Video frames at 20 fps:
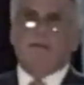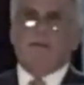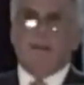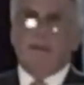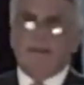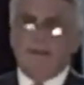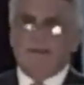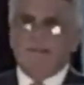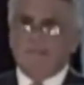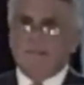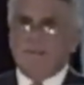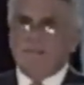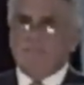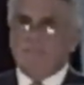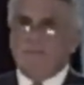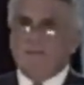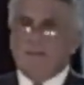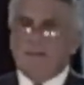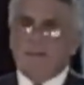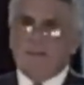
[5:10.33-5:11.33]
And
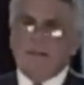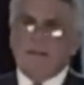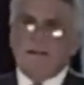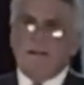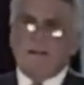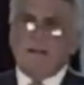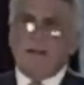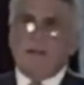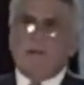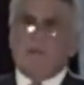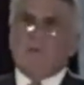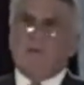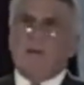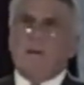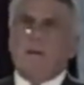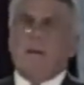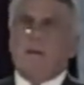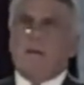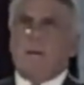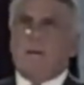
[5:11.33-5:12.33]

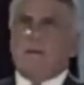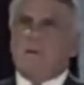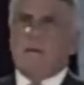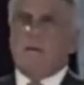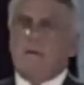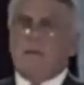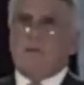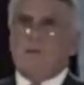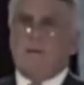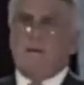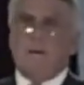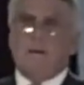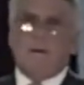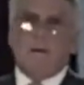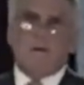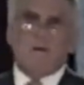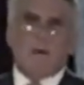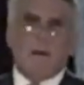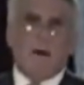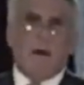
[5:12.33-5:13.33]
she considers it her
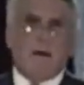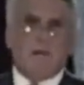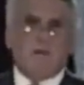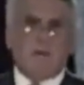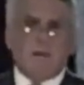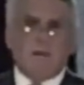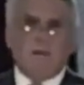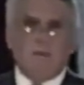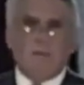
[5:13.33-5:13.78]
task